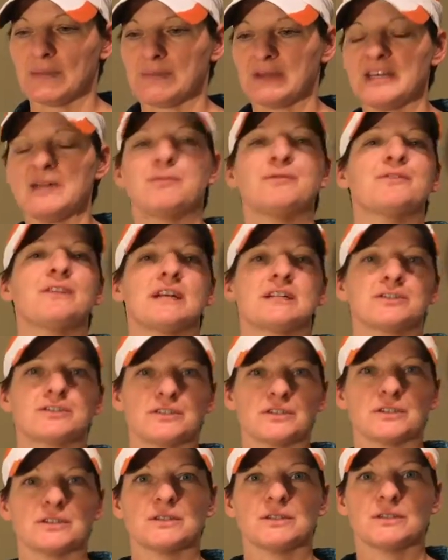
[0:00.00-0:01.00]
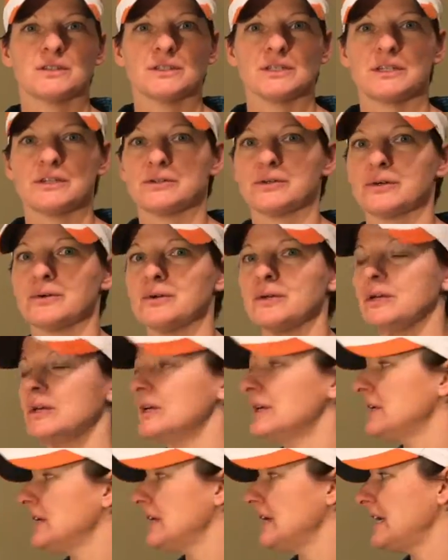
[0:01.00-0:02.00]
Hip flexor,
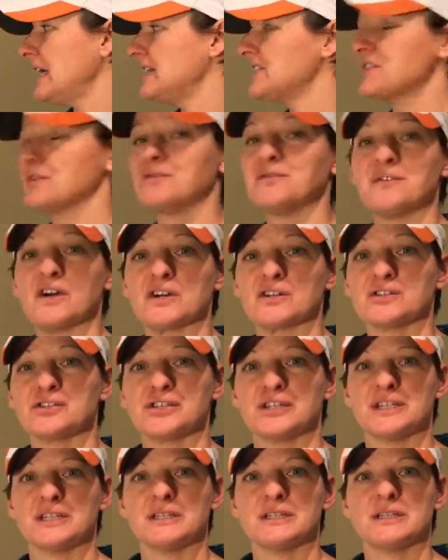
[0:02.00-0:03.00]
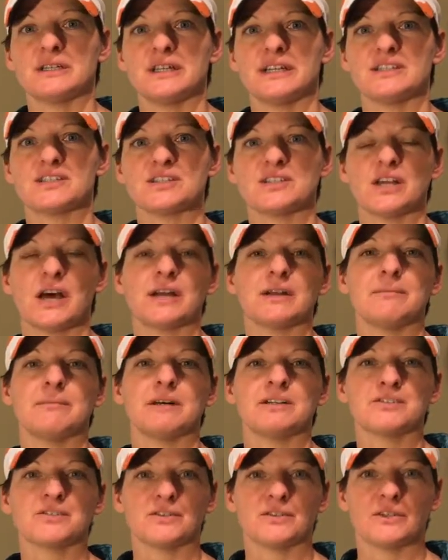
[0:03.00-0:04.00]
it's a function. It's not a
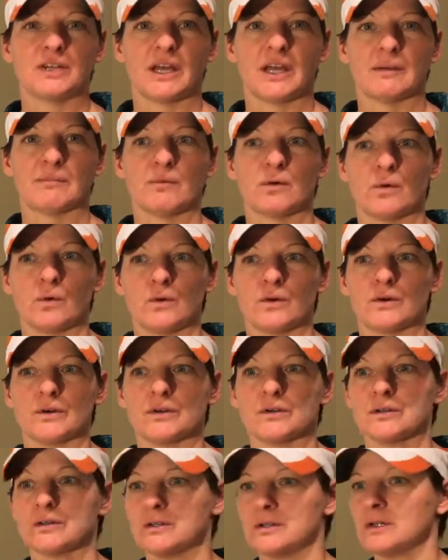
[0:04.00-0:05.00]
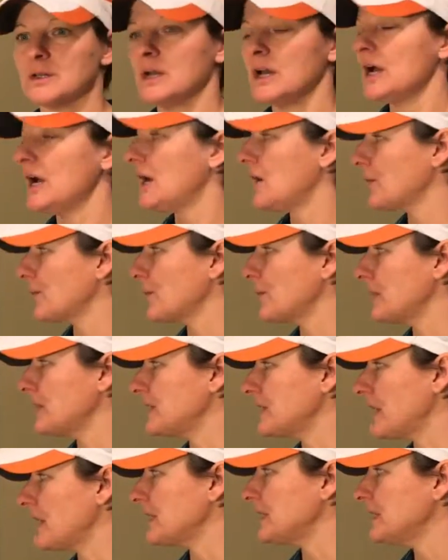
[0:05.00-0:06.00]
muscle name or
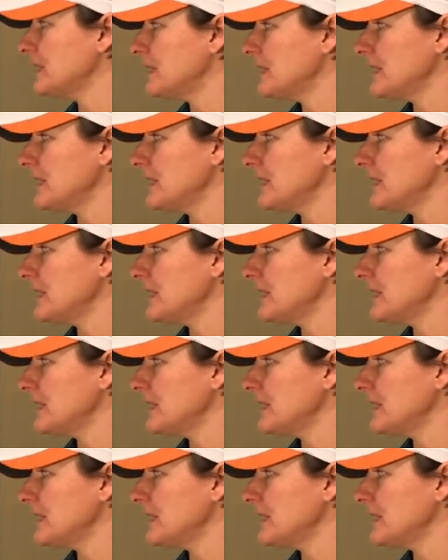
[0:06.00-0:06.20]
whatnot.